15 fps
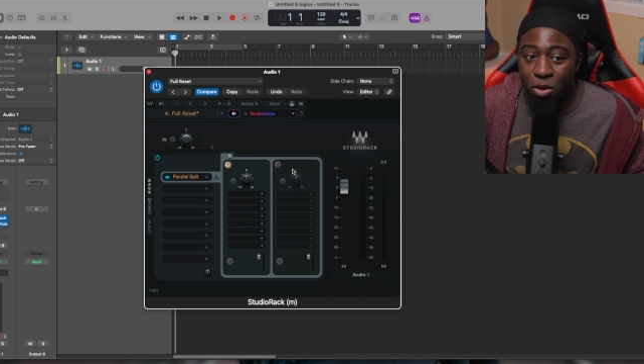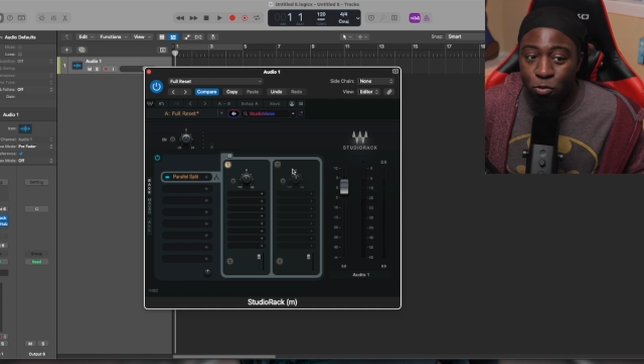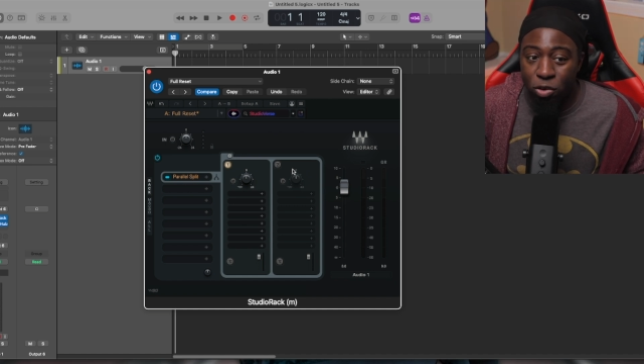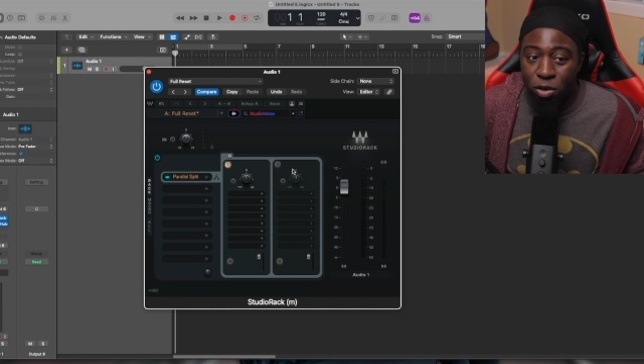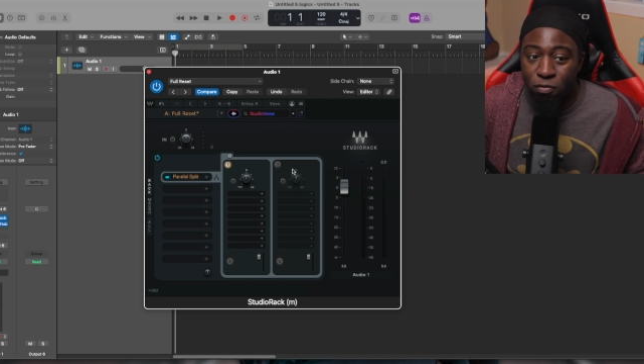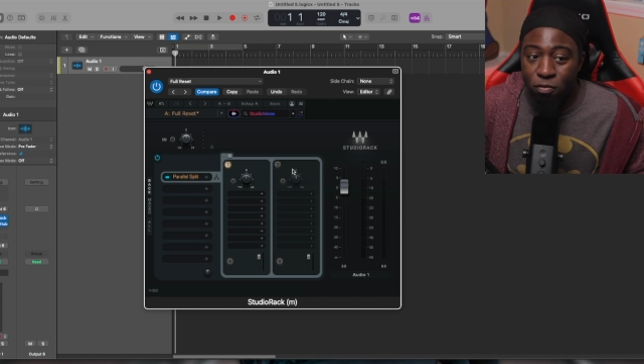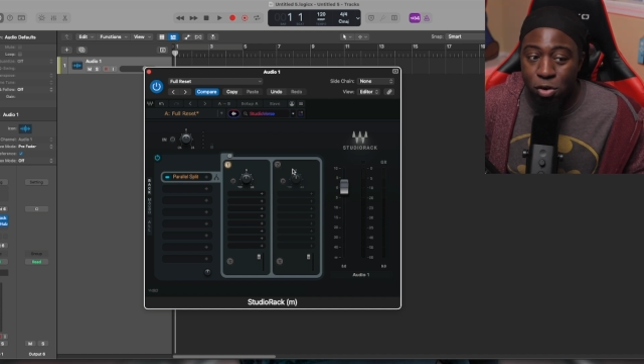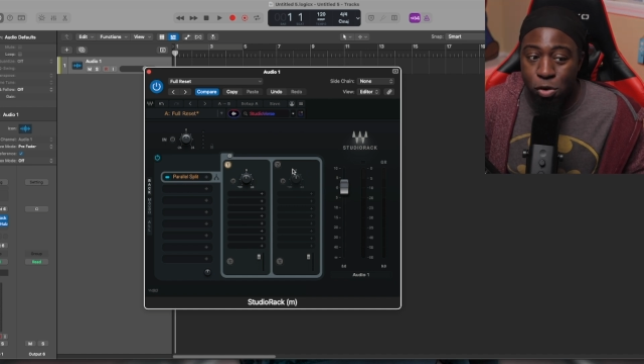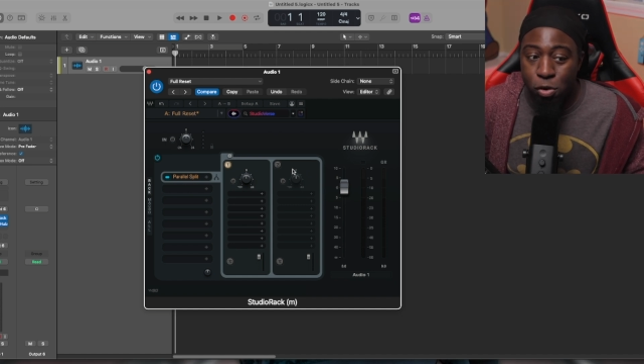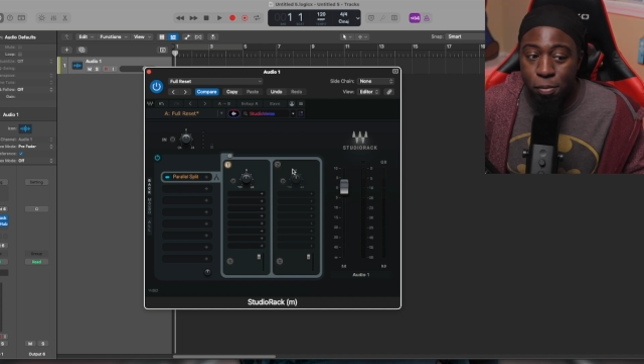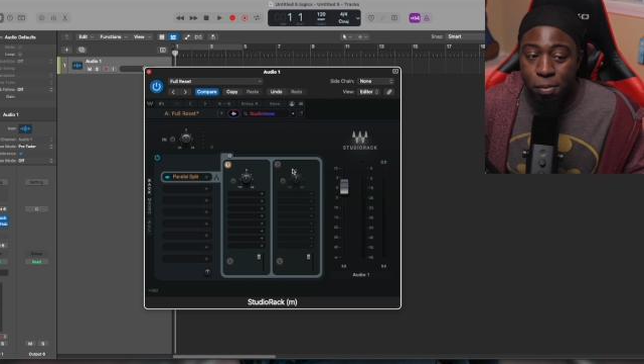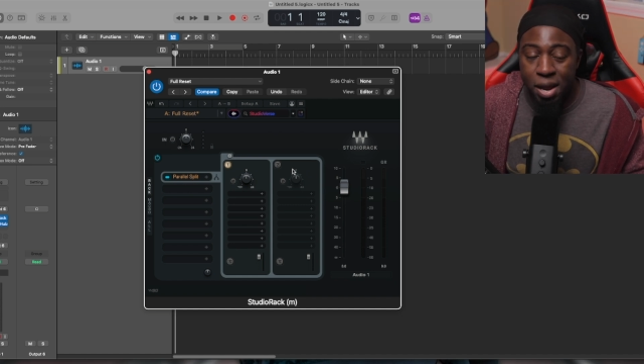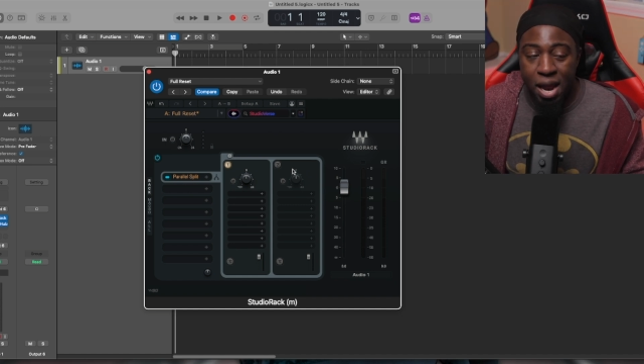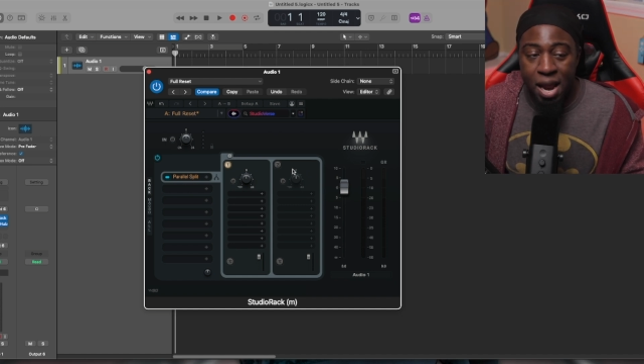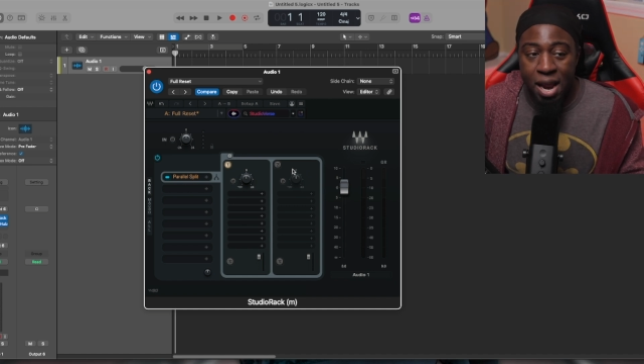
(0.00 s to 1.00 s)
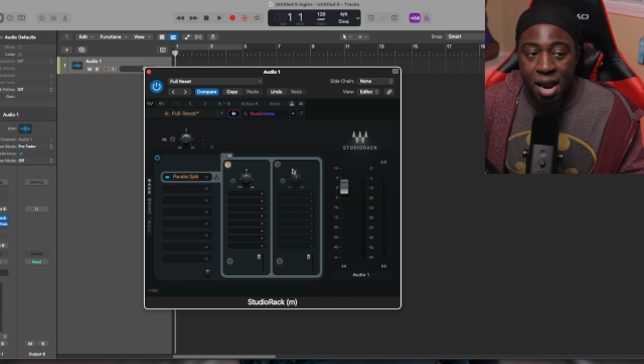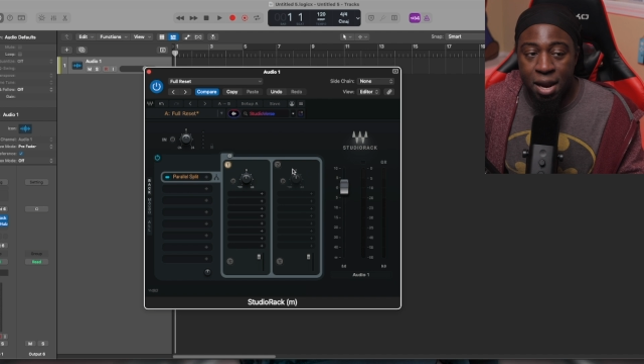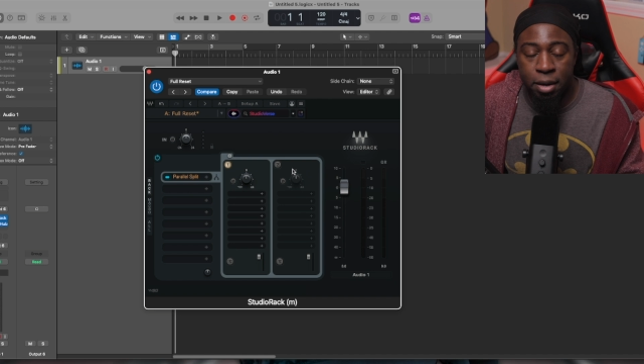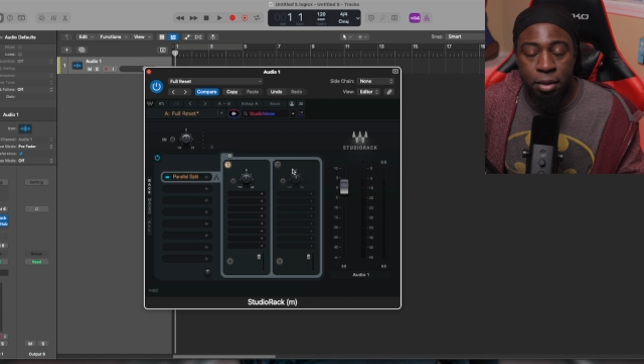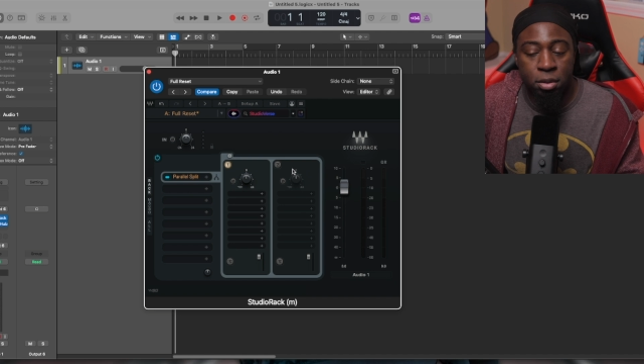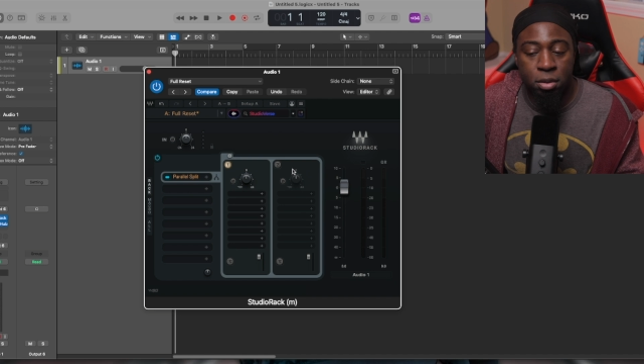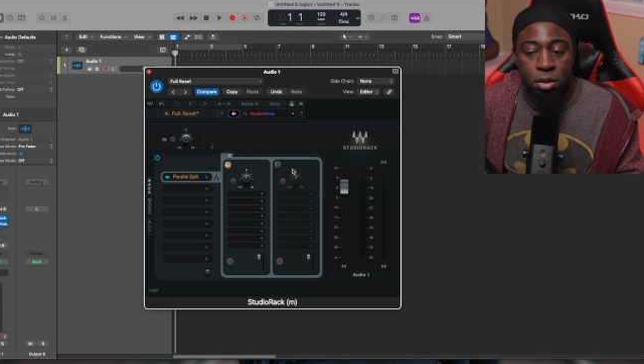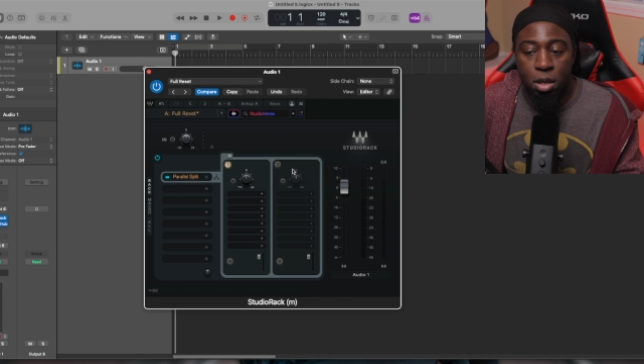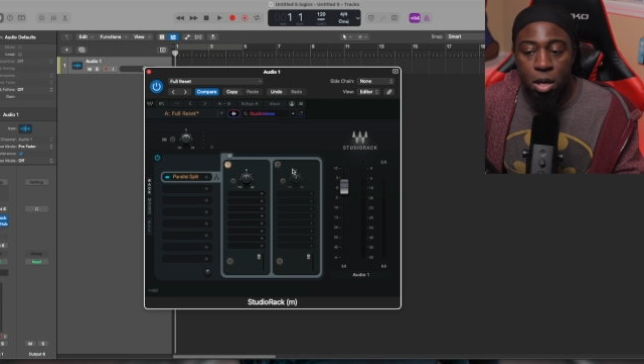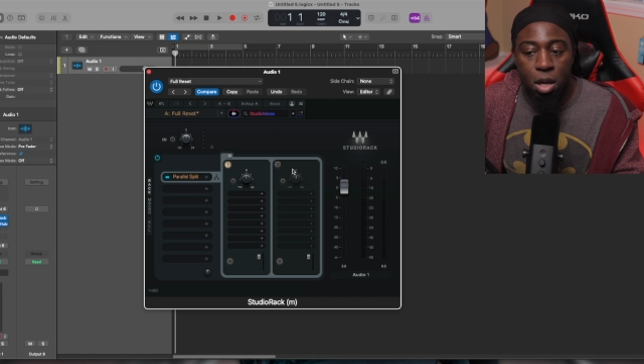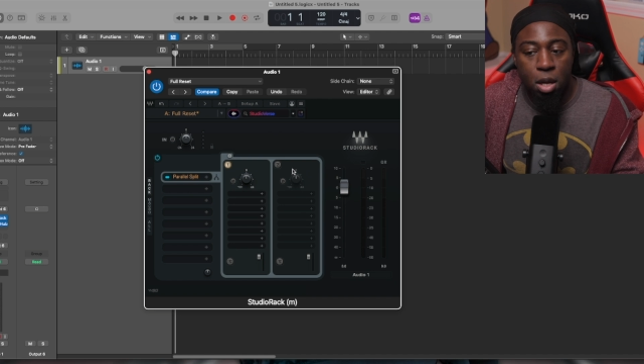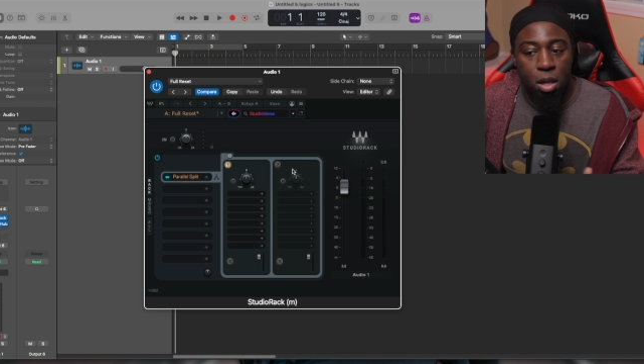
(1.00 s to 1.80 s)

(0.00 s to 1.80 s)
reverb and